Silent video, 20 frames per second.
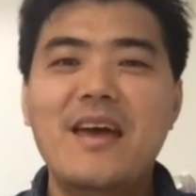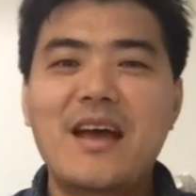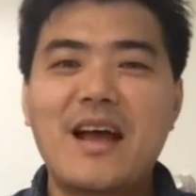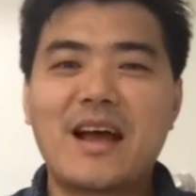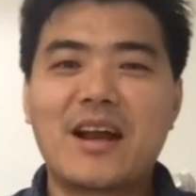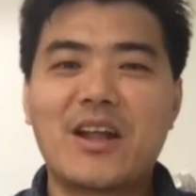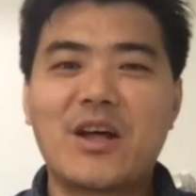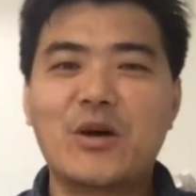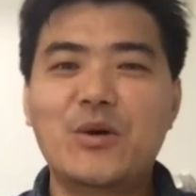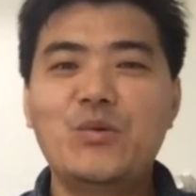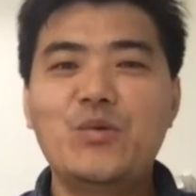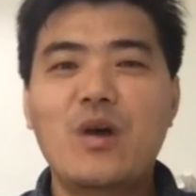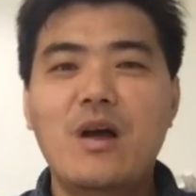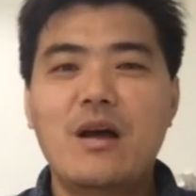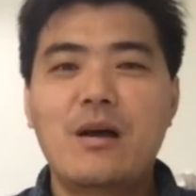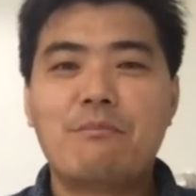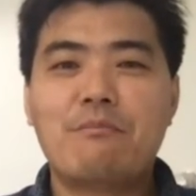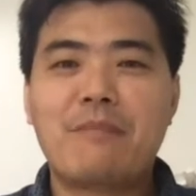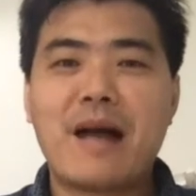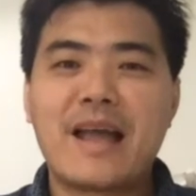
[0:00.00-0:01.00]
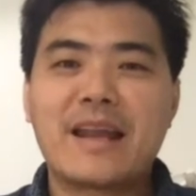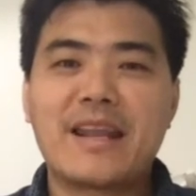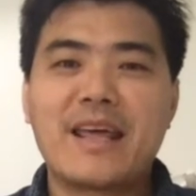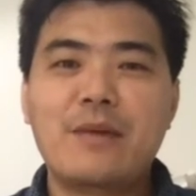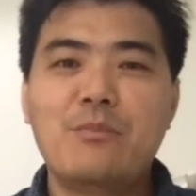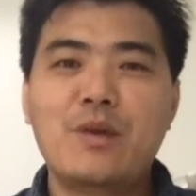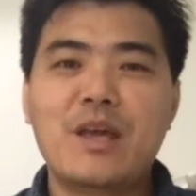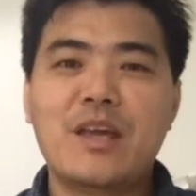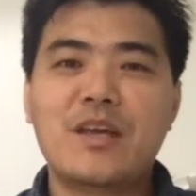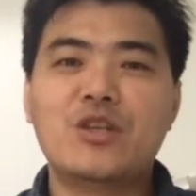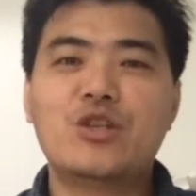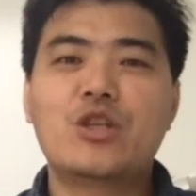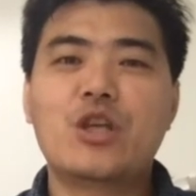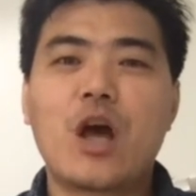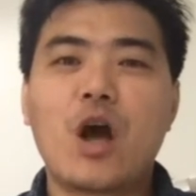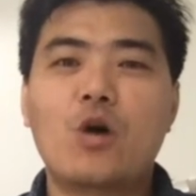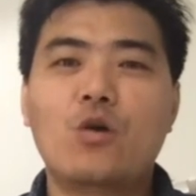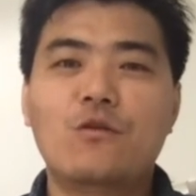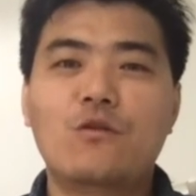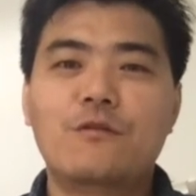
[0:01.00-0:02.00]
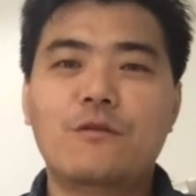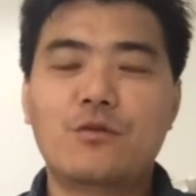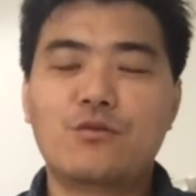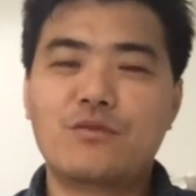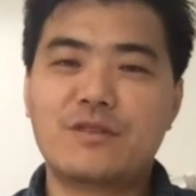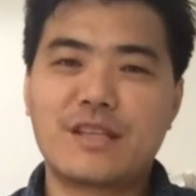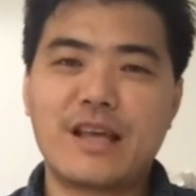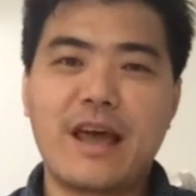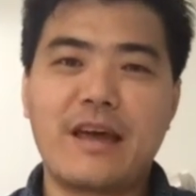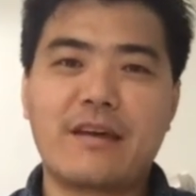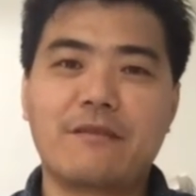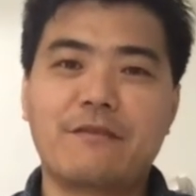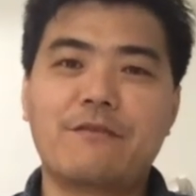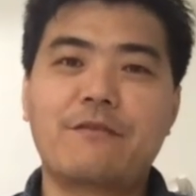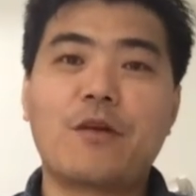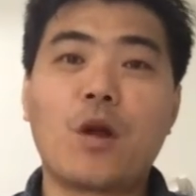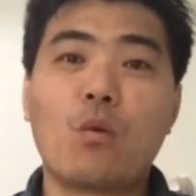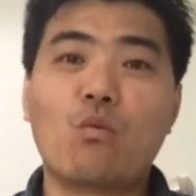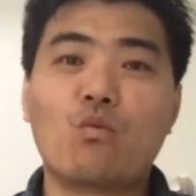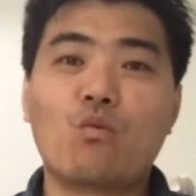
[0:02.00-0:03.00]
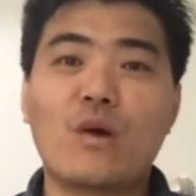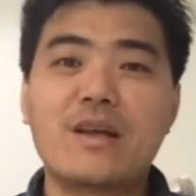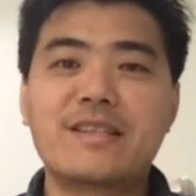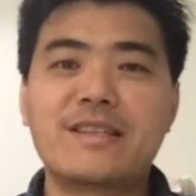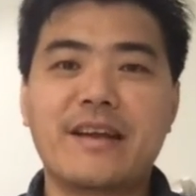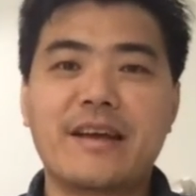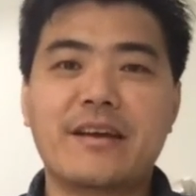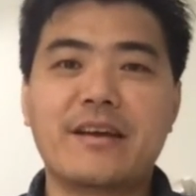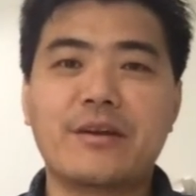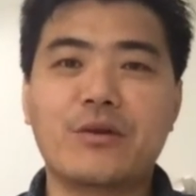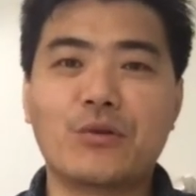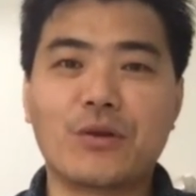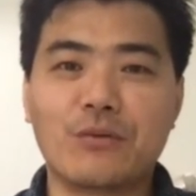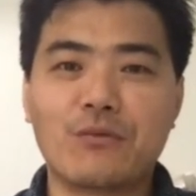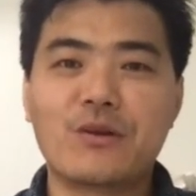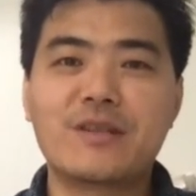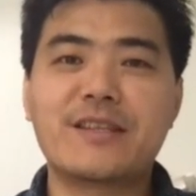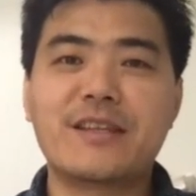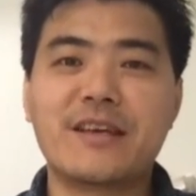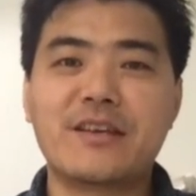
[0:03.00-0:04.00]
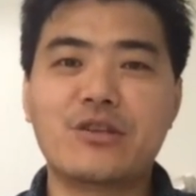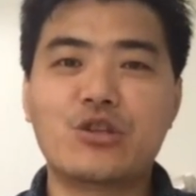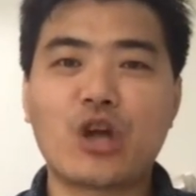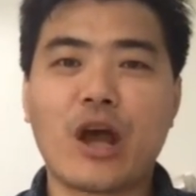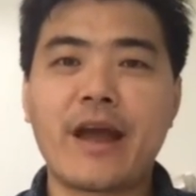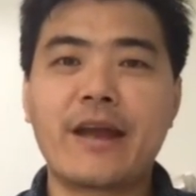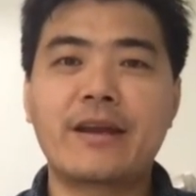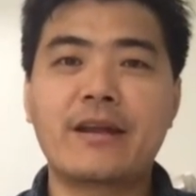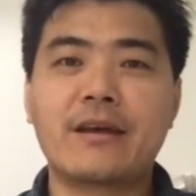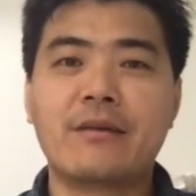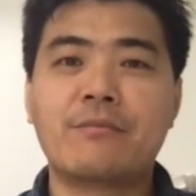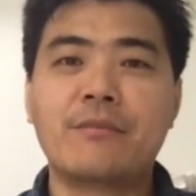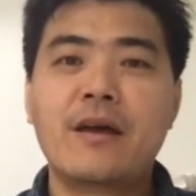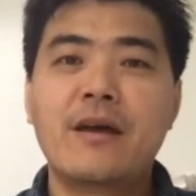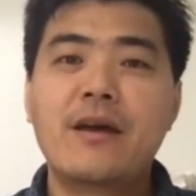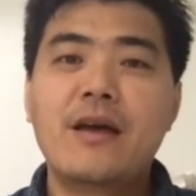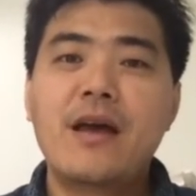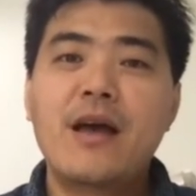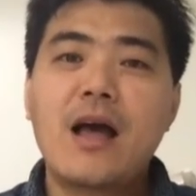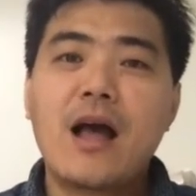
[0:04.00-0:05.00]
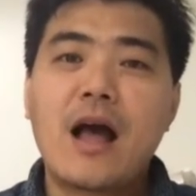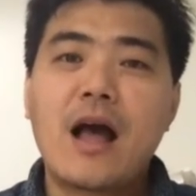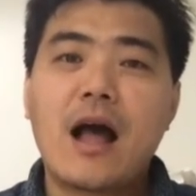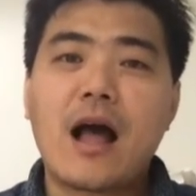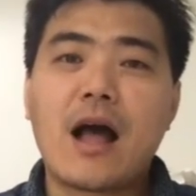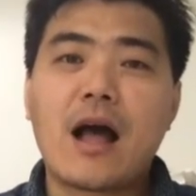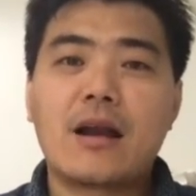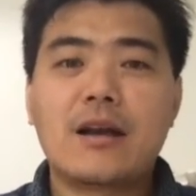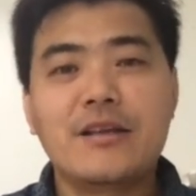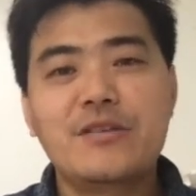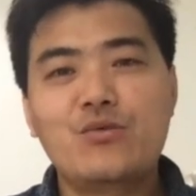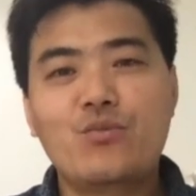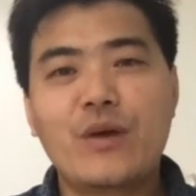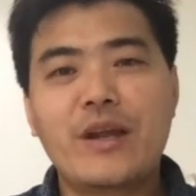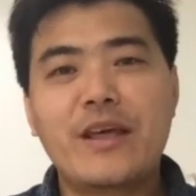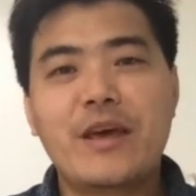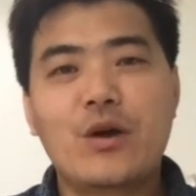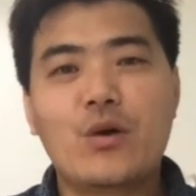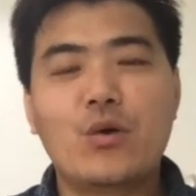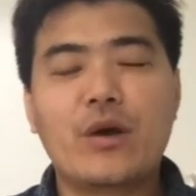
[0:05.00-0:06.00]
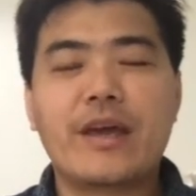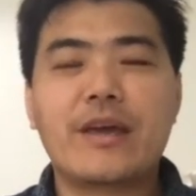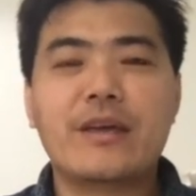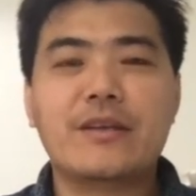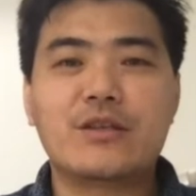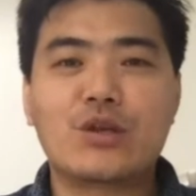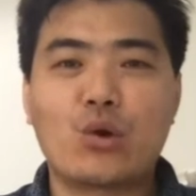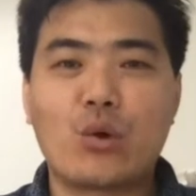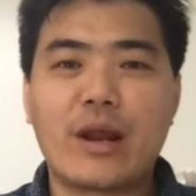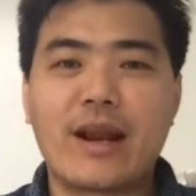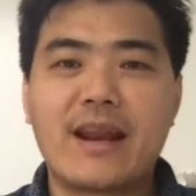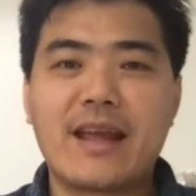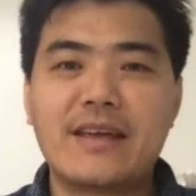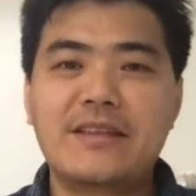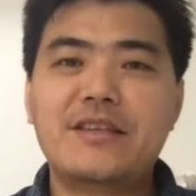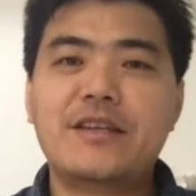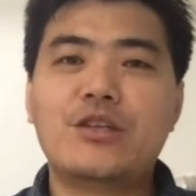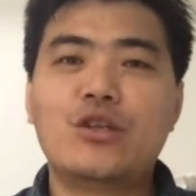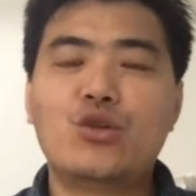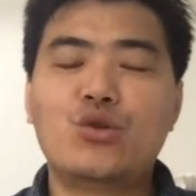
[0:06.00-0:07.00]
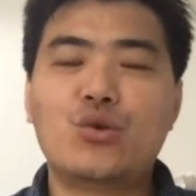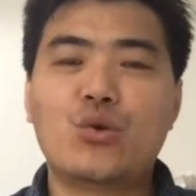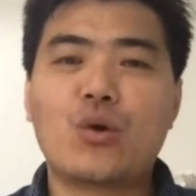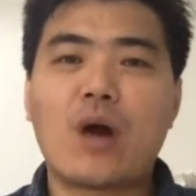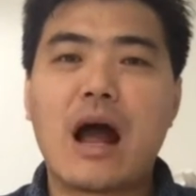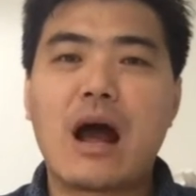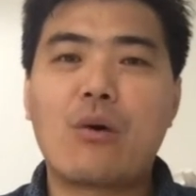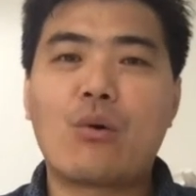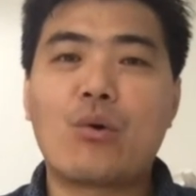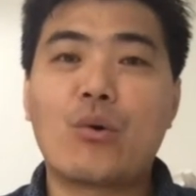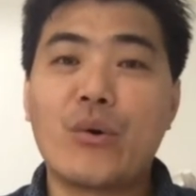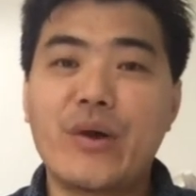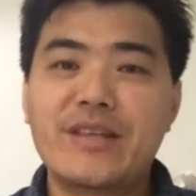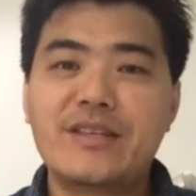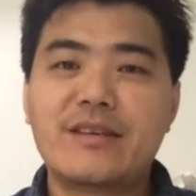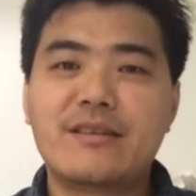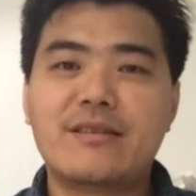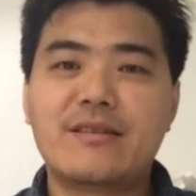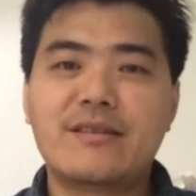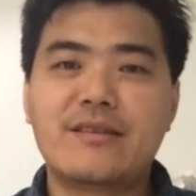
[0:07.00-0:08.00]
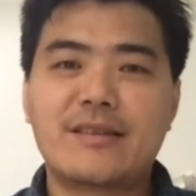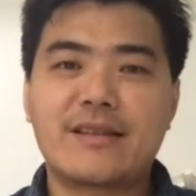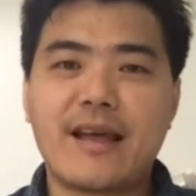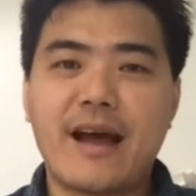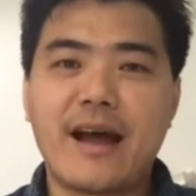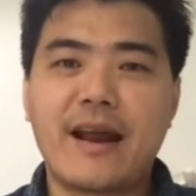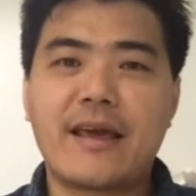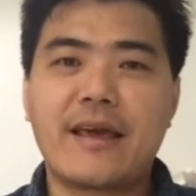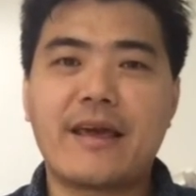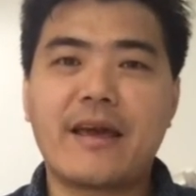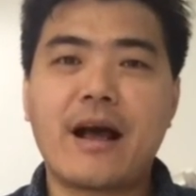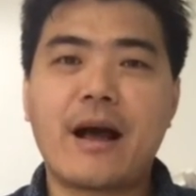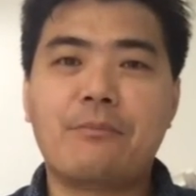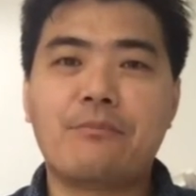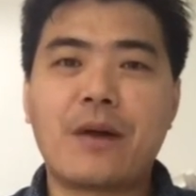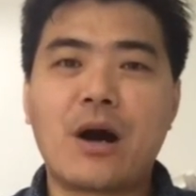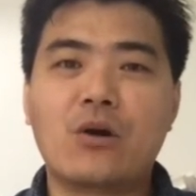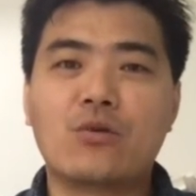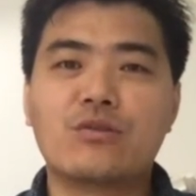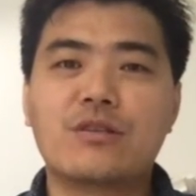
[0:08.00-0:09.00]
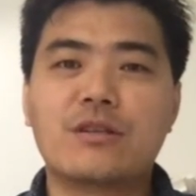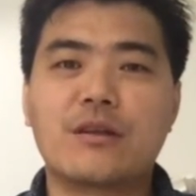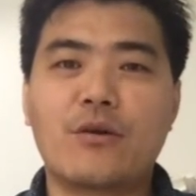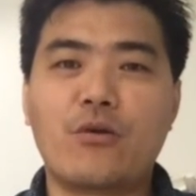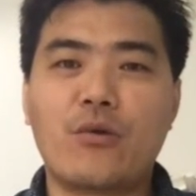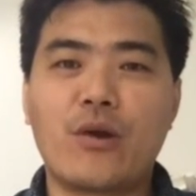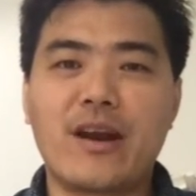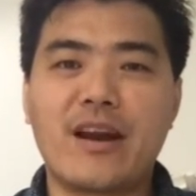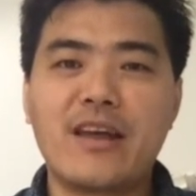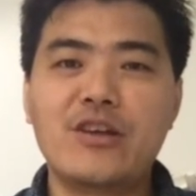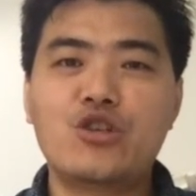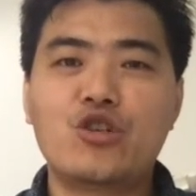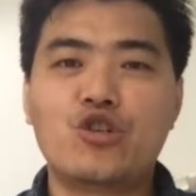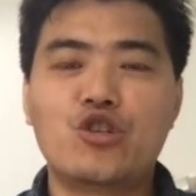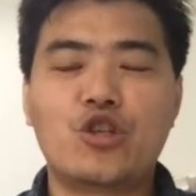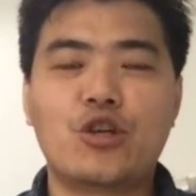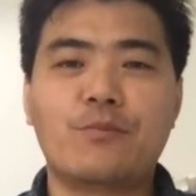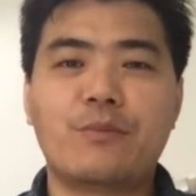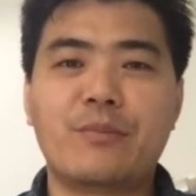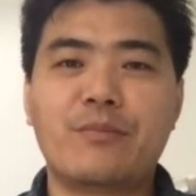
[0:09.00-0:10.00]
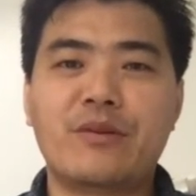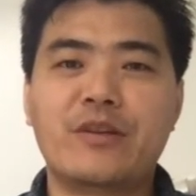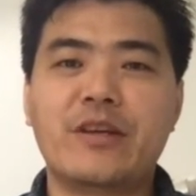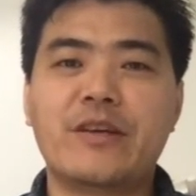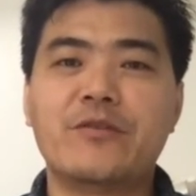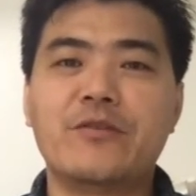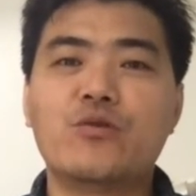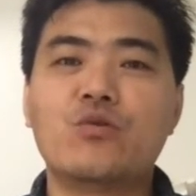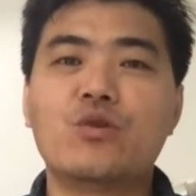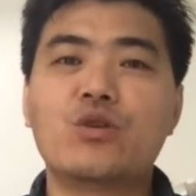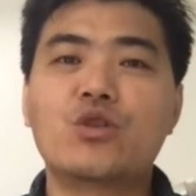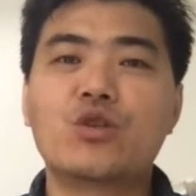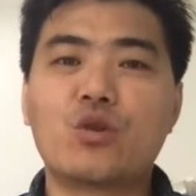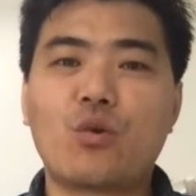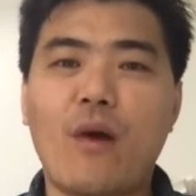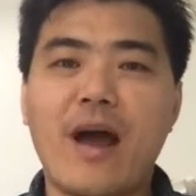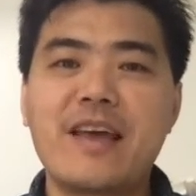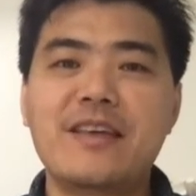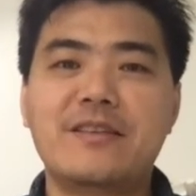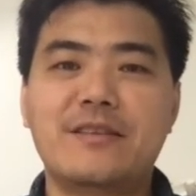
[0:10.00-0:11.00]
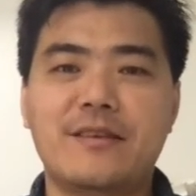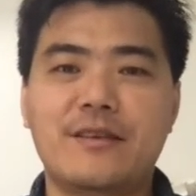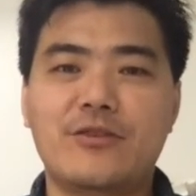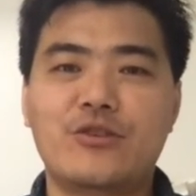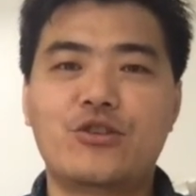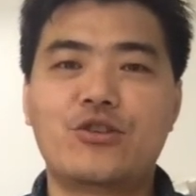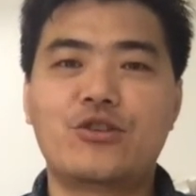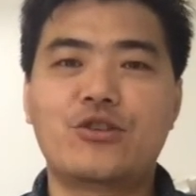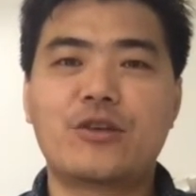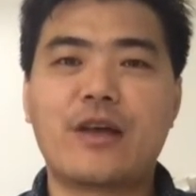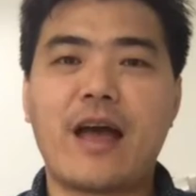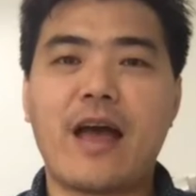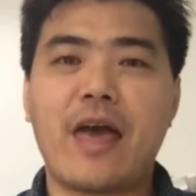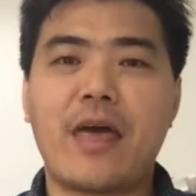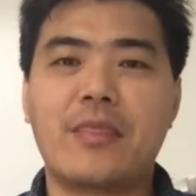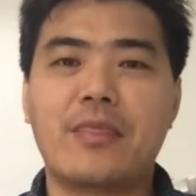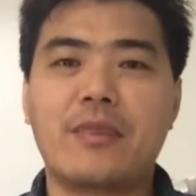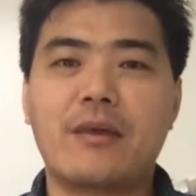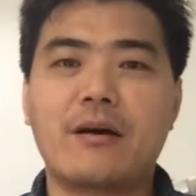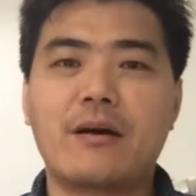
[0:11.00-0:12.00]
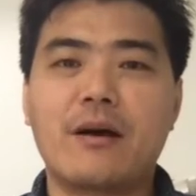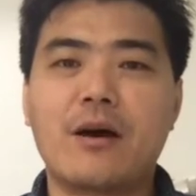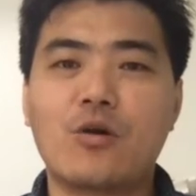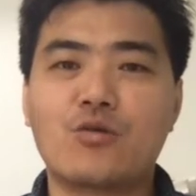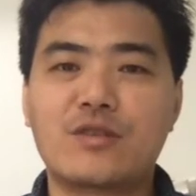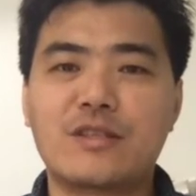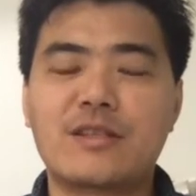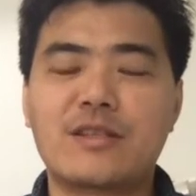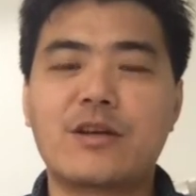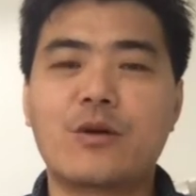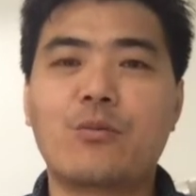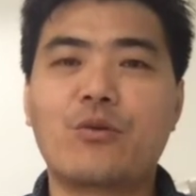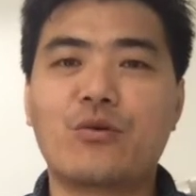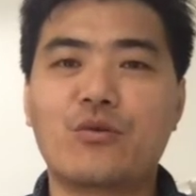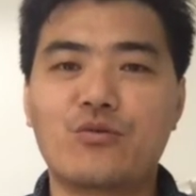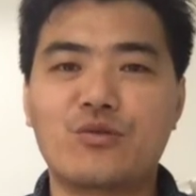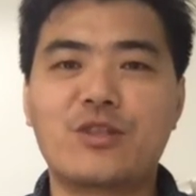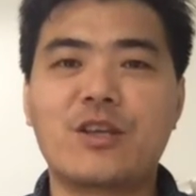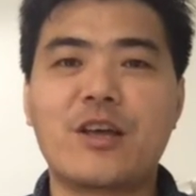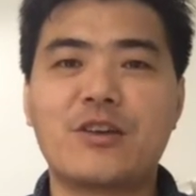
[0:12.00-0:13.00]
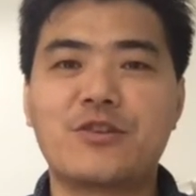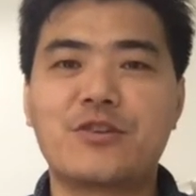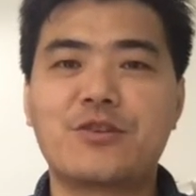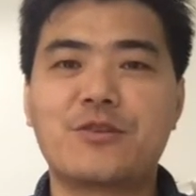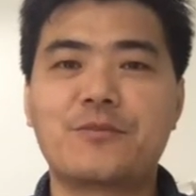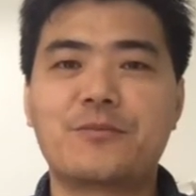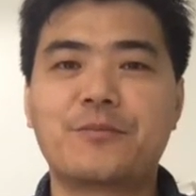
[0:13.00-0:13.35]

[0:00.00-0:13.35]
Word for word: Hello, my name is Houfeng Zheng from Westlake University, China. This video is related to our recent study about the relationship between psoriasis and osteoporosis.